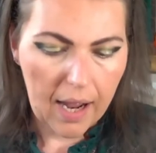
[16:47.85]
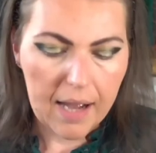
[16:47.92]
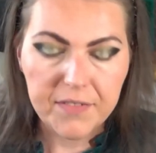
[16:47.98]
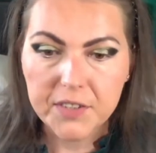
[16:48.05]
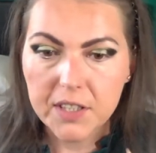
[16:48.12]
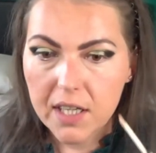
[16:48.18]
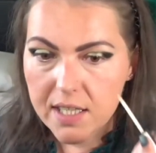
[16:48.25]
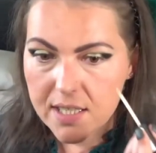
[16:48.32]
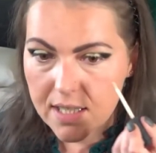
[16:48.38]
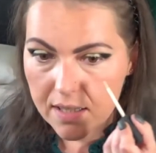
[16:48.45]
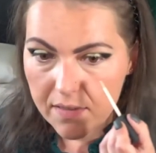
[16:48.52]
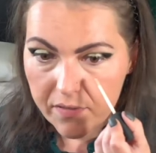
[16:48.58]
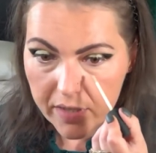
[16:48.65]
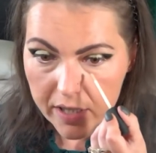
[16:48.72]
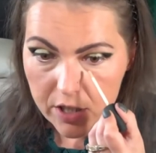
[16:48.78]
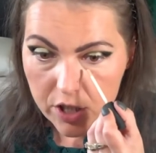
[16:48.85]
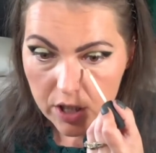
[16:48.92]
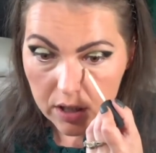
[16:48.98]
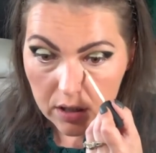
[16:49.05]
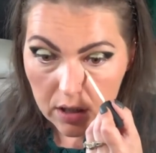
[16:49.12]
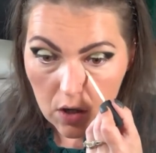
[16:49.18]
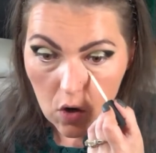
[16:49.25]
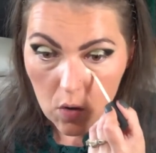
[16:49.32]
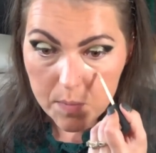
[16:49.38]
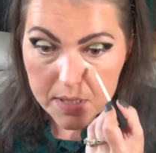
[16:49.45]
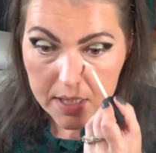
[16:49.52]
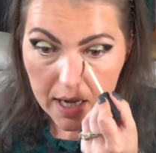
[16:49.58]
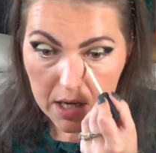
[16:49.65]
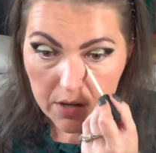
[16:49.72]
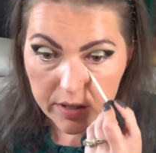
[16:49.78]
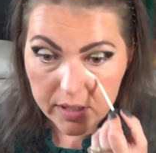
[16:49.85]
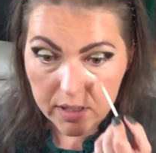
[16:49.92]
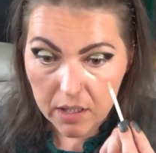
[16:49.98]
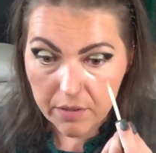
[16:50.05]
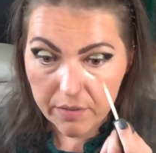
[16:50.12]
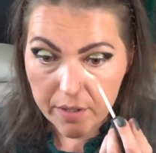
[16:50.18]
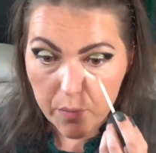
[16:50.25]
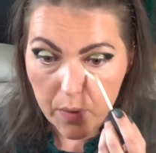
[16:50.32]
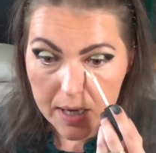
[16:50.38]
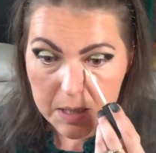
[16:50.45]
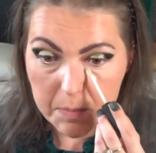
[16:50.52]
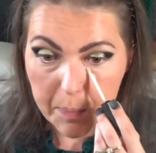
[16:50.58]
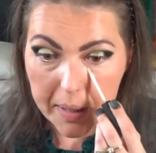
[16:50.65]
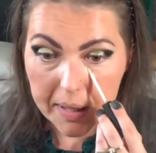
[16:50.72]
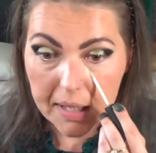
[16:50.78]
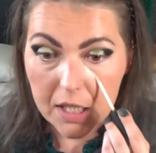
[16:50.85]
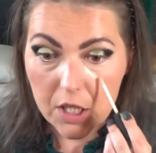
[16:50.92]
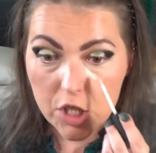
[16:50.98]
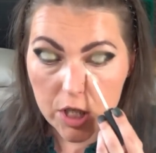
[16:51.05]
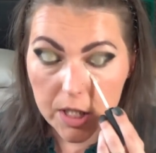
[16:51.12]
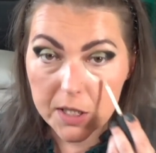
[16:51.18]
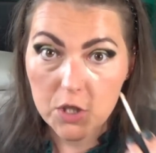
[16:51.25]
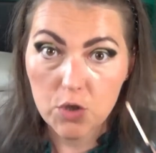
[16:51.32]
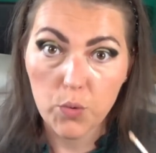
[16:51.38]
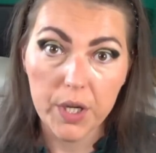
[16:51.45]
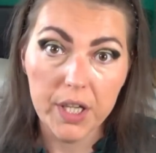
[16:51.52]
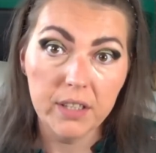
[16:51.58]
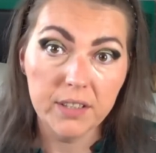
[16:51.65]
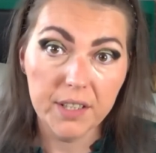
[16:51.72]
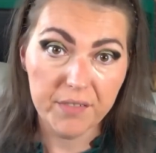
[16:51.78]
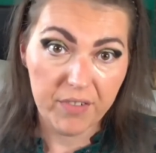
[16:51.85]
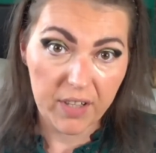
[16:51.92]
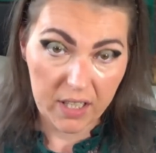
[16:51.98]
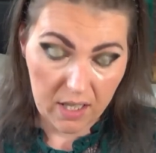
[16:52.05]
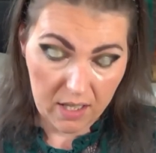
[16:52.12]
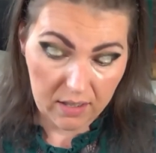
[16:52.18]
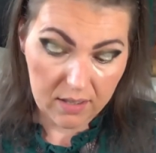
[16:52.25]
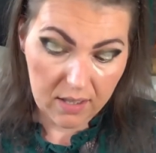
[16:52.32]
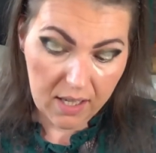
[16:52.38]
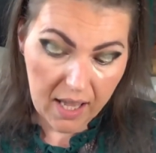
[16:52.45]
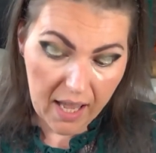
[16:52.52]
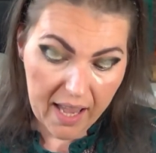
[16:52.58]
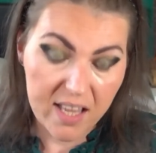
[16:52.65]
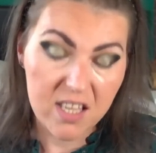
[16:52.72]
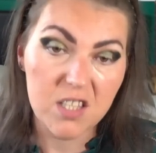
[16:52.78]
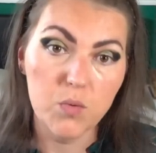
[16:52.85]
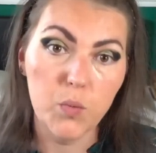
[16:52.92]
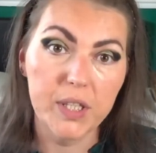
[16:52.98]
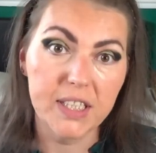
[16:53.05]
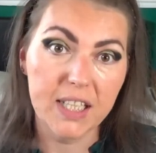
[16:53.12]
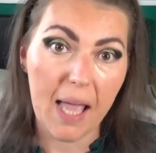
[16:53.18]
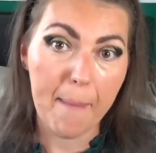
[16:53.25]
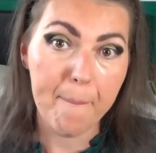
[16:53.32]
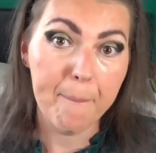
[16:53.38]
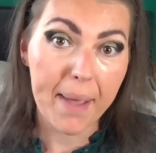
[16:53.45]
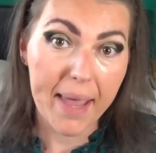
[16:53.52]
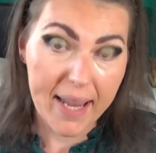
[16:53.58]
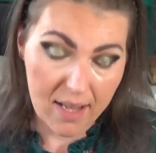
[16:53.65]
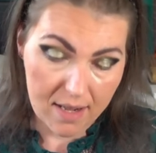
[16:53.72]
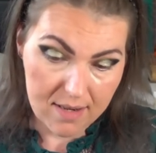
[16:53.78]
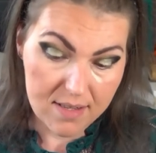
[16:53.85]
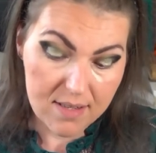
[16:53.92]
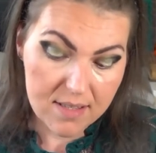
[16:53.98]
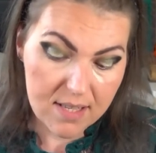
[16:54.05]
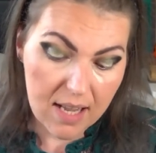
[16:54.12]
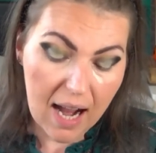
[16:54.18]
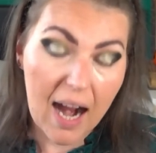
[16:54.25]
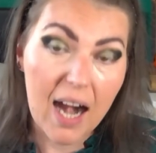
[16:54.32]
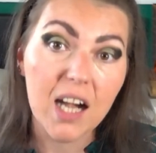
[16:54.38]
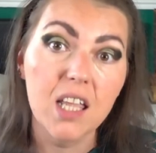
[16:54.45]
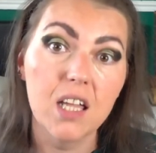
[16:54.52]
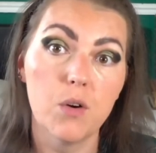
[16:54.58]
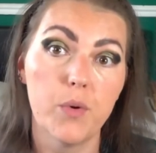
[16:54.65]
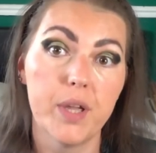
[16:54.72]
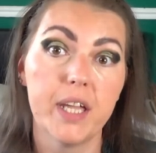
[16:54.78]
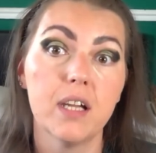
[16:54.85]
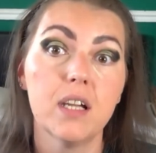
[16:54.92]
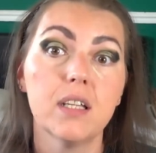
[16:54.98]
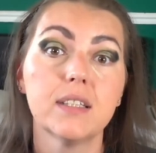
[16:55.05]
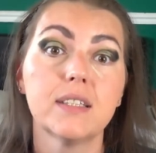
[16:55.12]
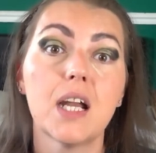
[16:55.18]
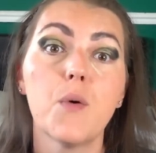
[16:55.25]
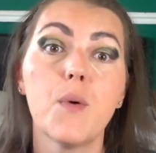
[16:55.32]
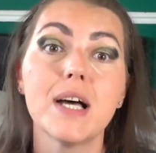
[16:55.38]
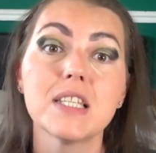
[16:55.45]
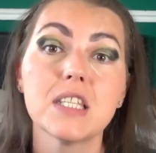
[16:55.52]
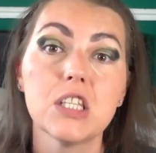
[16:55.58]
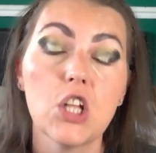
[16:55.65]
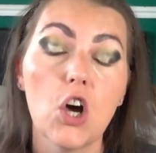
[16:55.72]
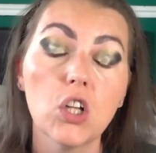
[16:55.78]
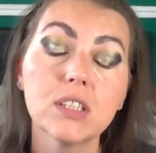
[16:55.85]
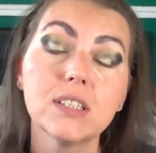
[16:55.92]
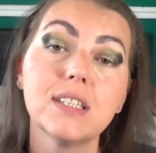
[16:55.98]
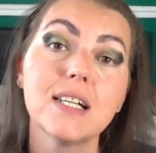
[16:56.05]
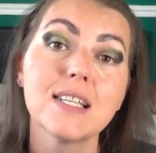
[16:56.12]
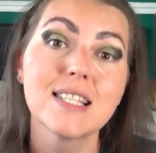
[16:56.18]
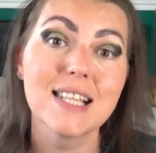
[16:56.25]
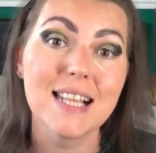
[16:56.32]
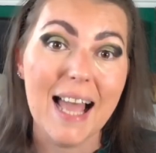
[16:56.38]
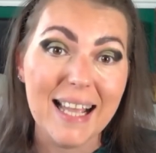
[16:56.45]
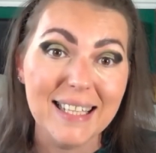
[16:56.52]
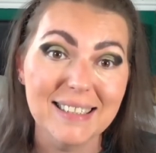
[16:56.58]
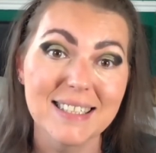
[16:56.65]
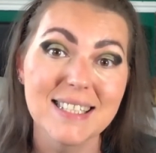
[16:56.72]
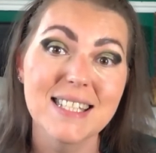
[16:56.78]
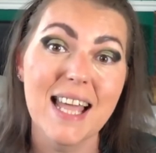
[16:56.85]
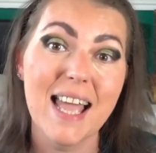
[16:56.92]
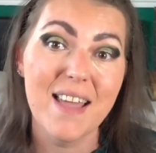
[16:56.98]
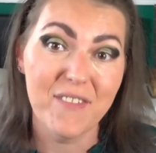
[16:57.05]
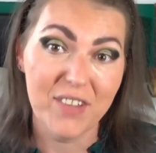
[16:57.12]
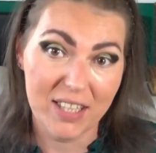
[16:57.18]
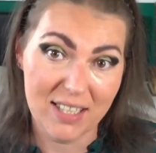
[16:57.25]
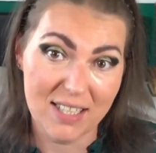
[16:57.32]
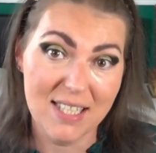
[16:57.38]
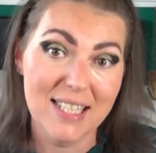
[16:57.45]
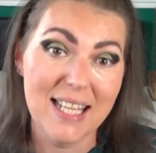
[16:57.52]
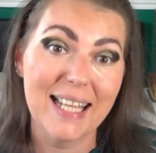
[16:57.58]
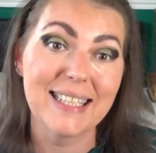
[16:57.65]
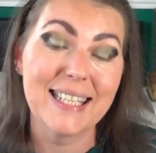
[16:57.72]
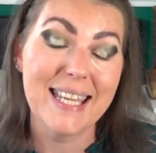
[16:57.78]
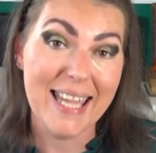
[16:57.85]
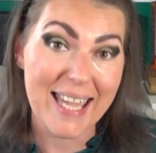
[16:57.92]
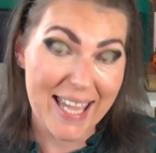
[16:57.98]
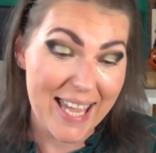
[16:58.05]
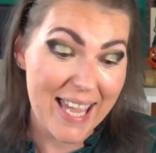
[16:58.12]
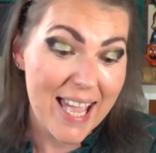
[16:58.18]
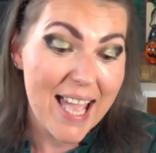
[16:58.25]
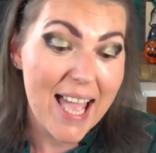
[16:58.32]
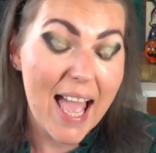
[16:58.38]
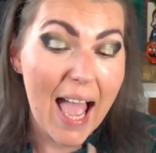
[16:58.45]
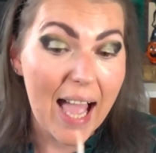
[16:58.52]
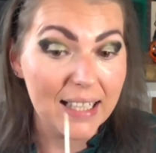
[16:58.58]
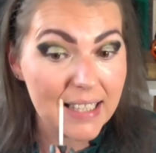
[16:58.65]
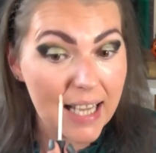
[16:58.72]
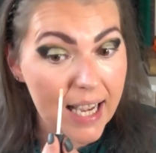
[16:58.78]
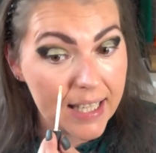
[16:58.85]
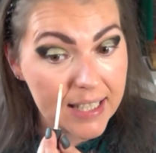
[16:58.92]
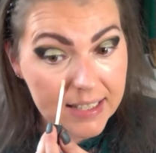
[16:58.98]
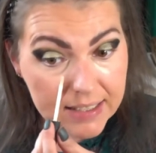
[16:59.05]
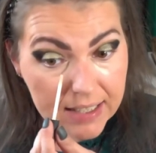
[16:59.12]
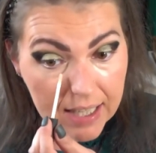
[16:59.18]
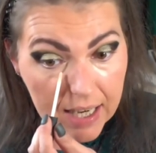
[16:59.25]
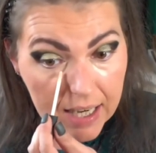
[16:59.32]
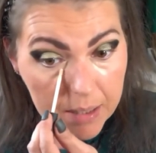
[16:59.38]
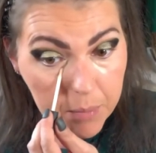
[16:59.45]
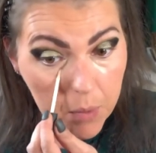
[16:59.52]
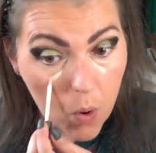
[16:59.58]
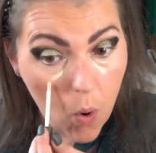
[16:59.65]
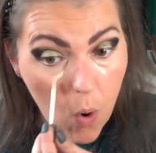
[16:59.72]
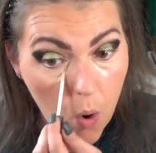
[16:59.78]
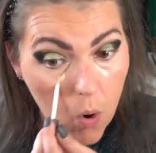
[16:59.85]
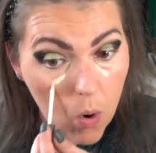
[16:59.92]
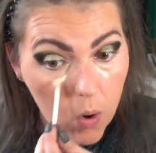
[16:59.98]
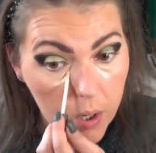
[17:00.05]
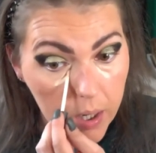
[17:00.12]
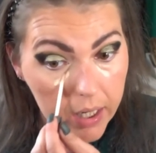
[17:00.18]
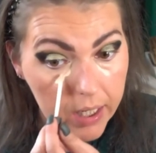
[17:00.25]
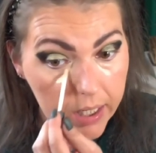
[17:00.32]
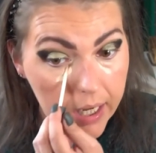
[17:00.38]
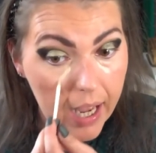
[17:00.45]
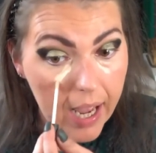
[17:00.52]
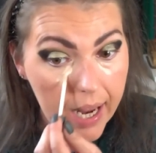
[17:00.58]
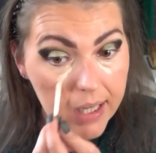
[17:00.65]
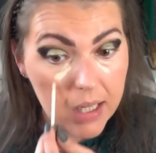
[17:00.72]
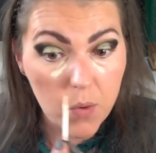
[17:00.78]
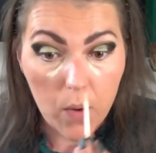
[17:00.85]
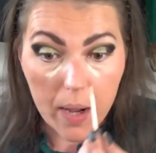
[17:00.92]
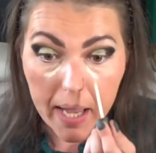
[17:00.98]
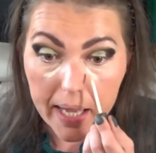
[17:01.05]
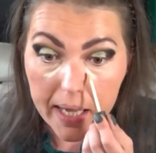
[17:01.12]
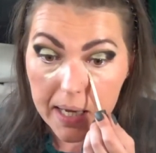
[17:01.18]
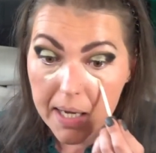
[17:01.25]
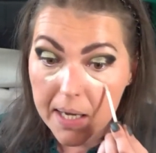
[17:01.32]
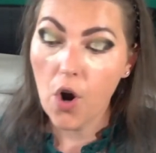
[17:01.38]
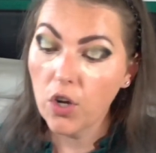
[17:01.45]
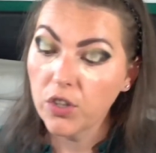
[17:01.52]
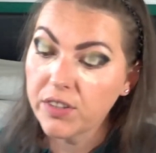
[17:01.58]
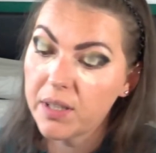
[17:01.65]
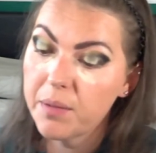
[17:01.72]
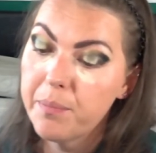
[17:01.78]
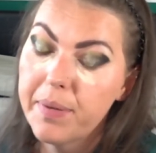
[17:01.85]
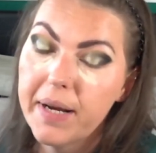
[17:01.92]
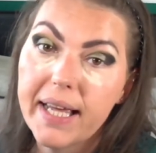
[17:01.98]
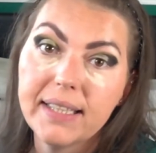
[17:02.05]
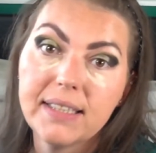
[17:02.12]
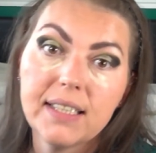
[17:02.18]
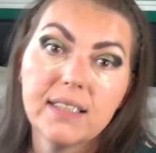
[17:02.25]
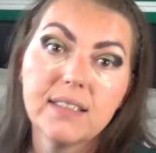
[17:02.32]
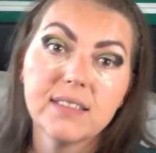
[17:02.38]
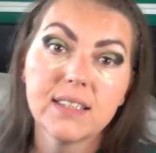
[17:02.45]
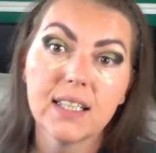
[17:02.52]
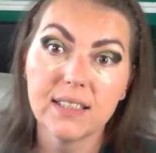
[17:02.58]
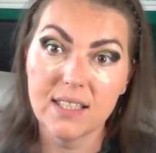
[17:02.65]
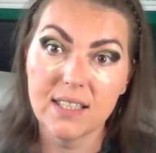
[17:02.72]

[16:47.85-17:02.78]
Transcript: After his conviction, the Home Secretary was petitioned to intervene in the case, with campaigners arguing there was not the slightest evidence that he, at any time or in any way, contemplated the